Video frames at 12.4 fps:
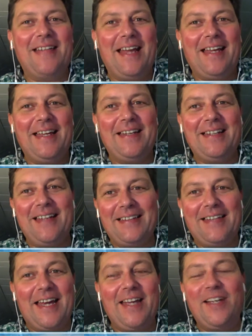
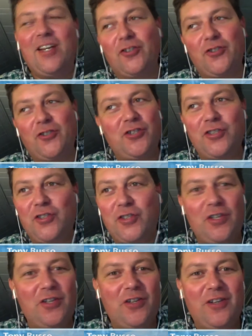Italian culture, just
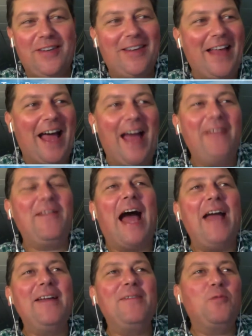
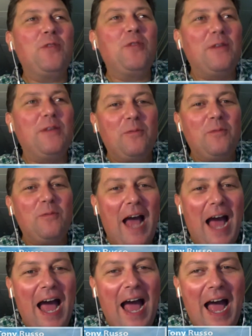I
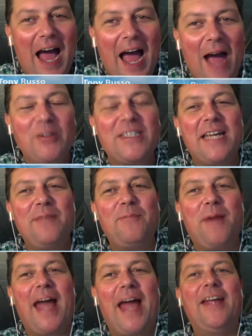was in
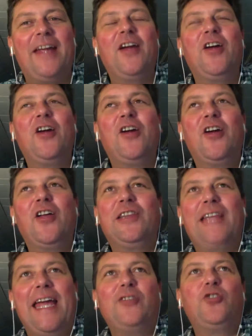my
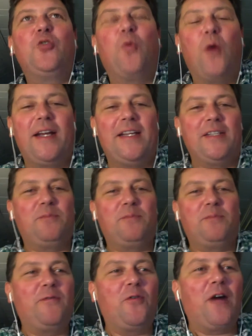late 20s
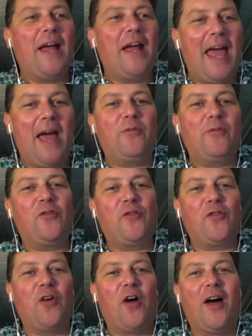before I ever
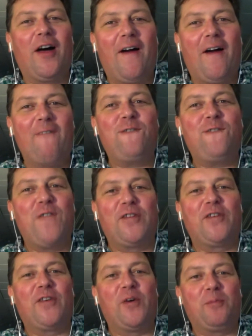saw a
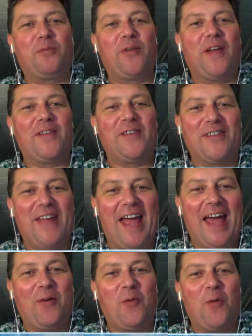physical present
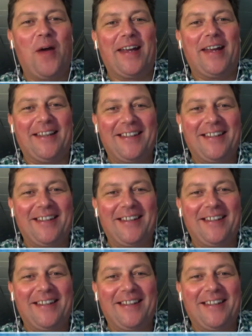at a wedding.